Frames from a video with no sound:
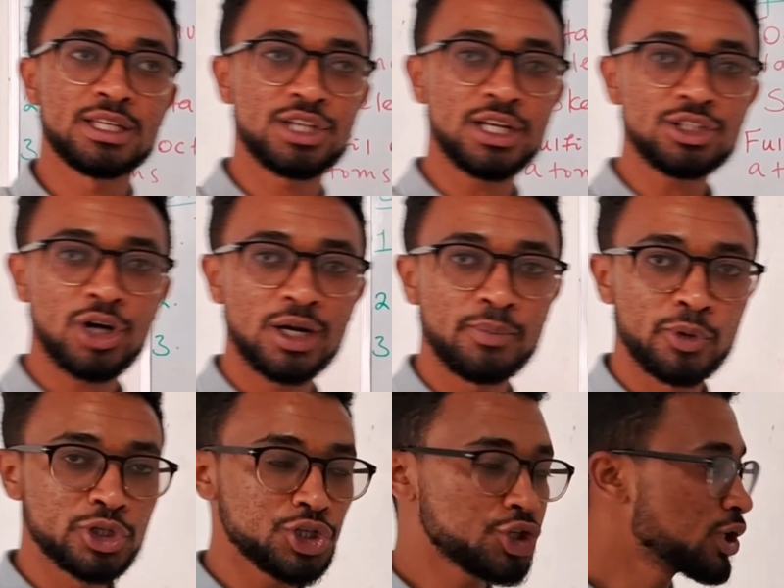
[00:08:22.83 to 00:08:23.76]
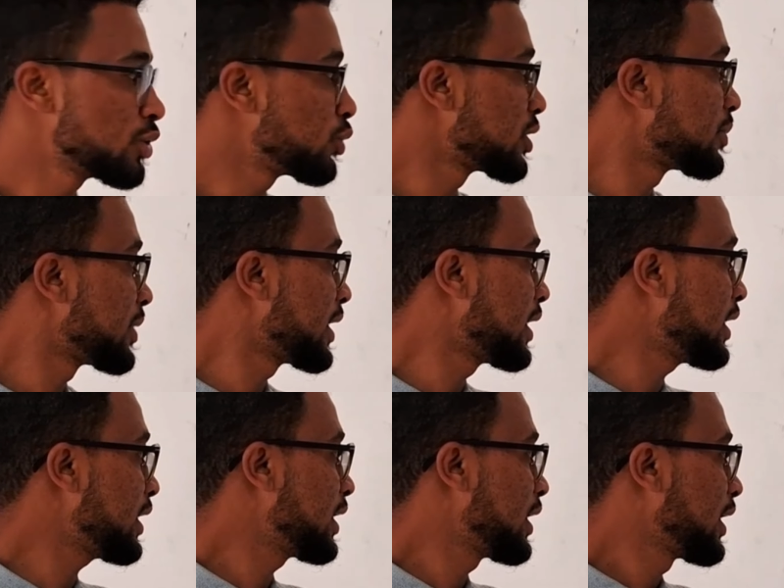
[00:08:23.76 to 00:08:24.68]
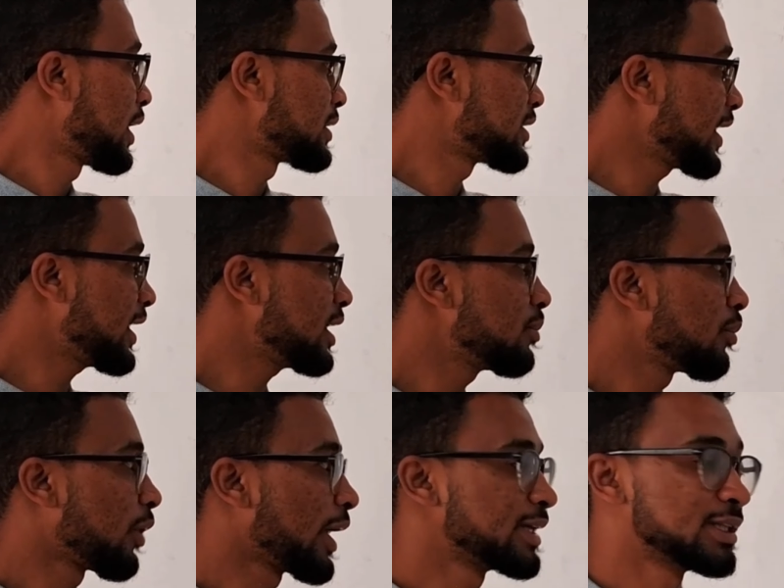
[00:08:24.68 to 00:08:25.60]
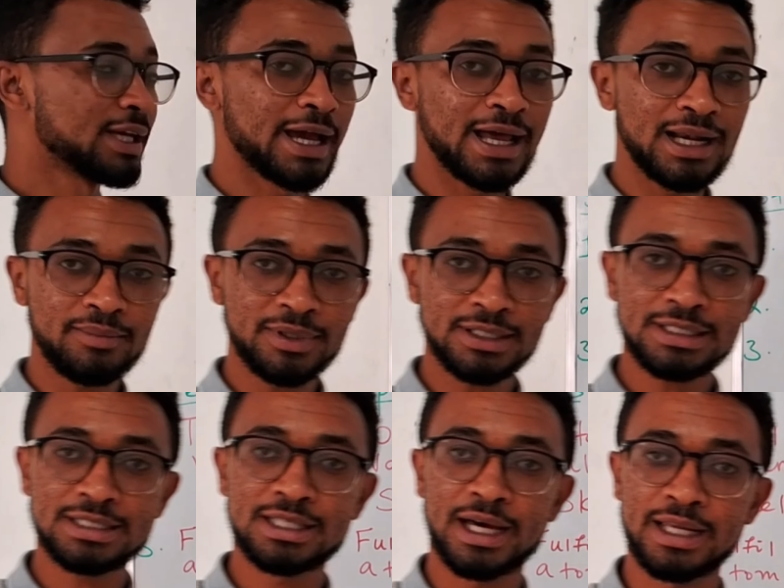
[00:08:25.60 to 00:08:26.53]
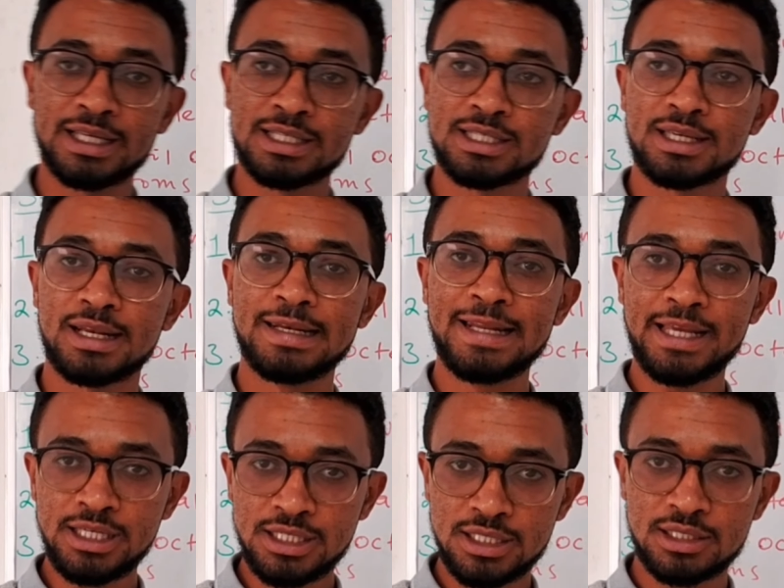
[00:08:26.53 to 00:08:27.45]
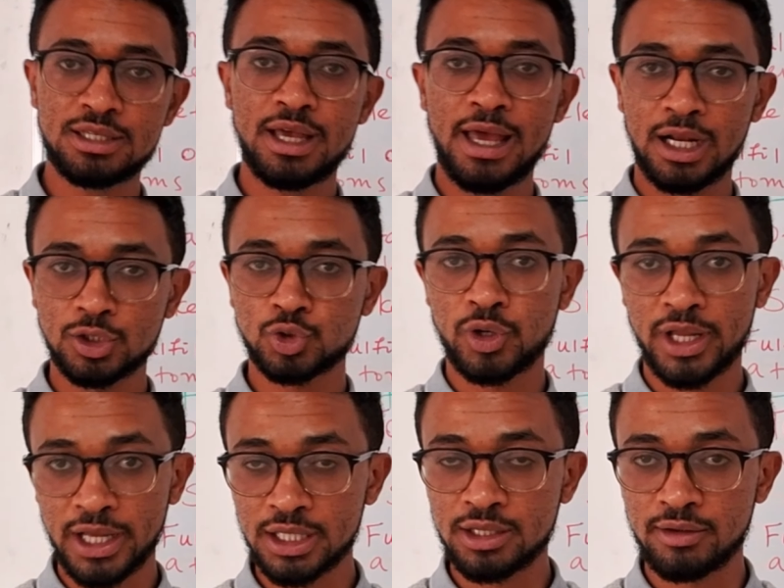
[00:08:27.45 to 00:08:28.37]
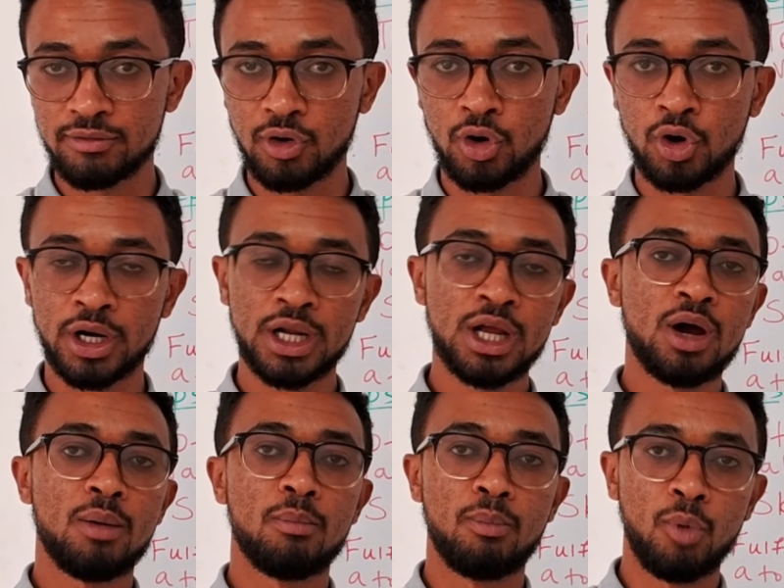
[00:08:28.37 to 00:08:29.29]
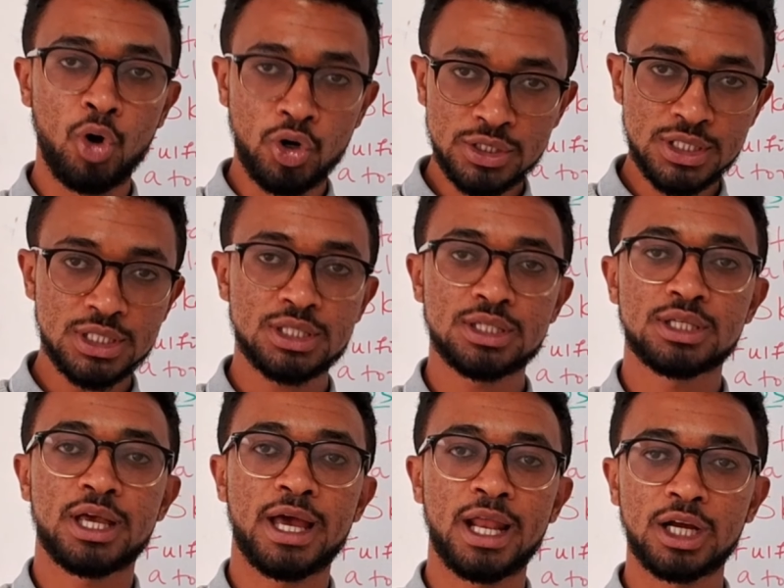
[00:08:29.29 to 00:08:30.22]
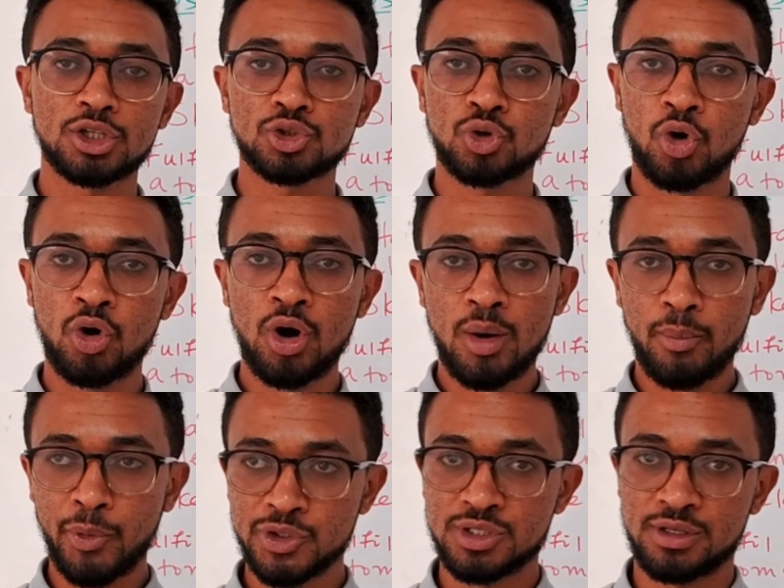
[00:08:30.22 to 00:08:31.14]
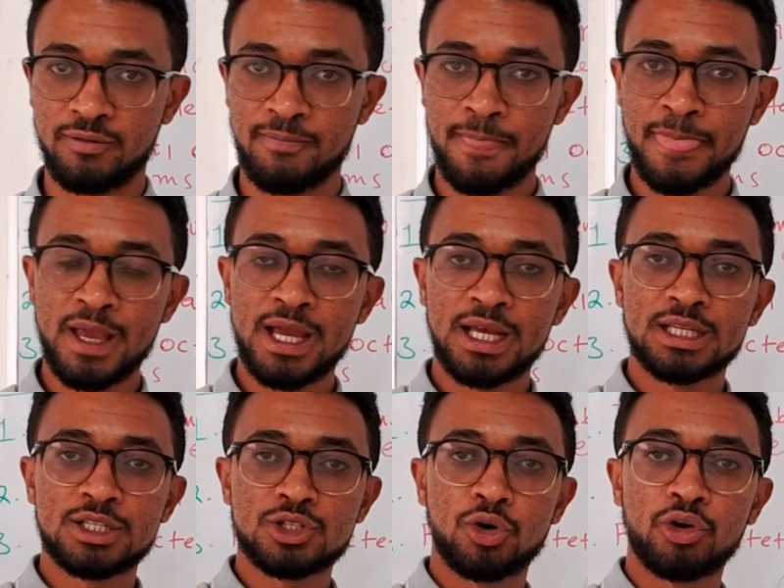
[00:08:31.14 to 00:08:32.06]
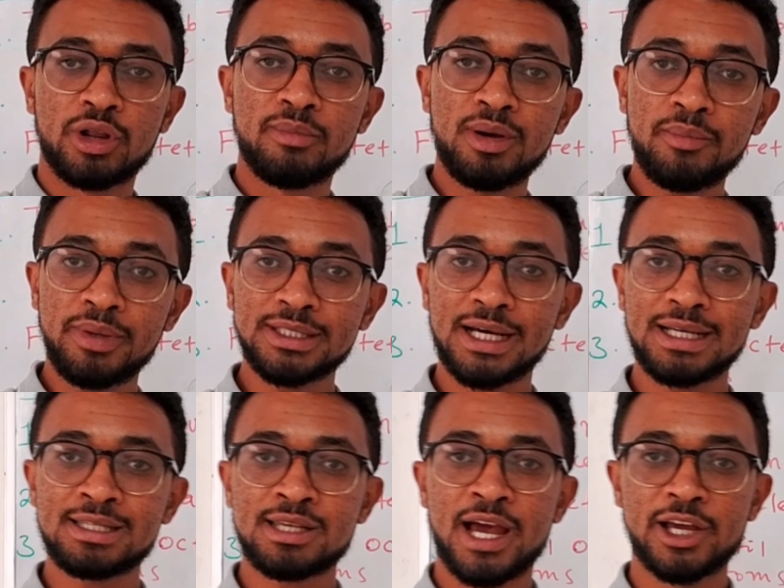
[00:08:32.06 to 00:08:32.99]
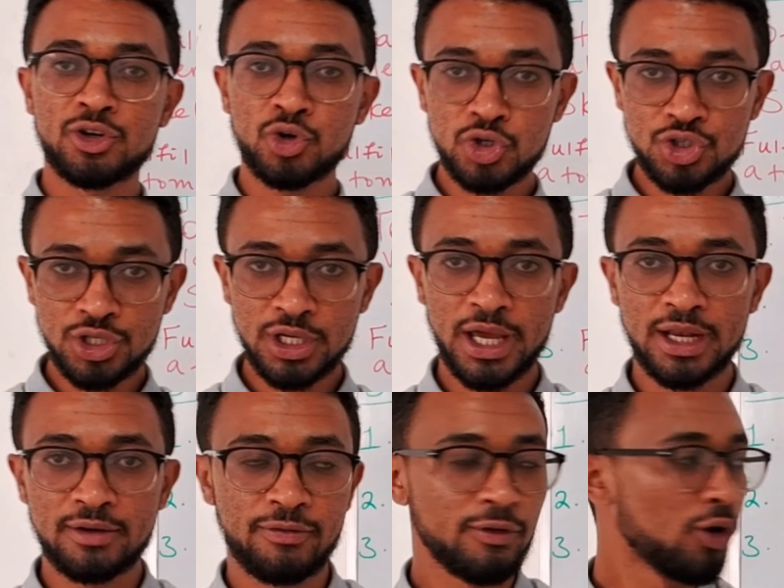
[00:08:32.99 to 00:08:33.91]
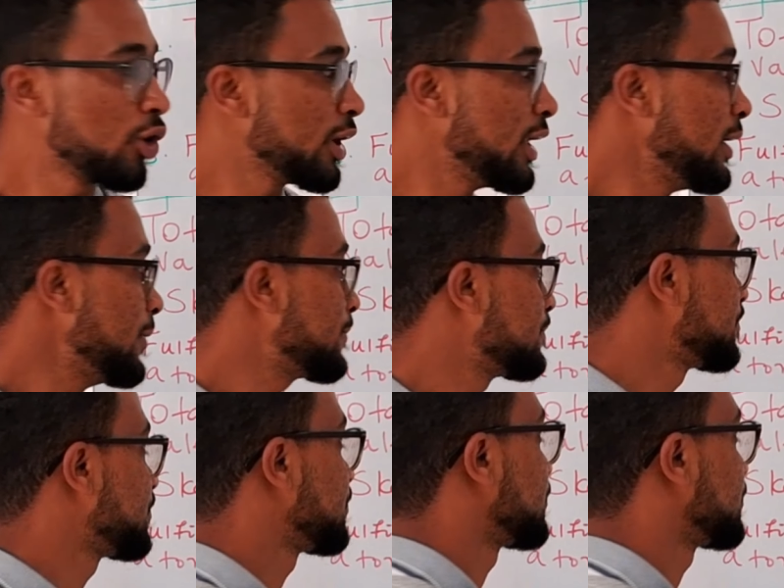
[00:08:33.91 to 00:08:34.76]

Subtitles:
the central position would be taken by the element that is least electronegative or most electropositive. So remember that hydrogen and fluorine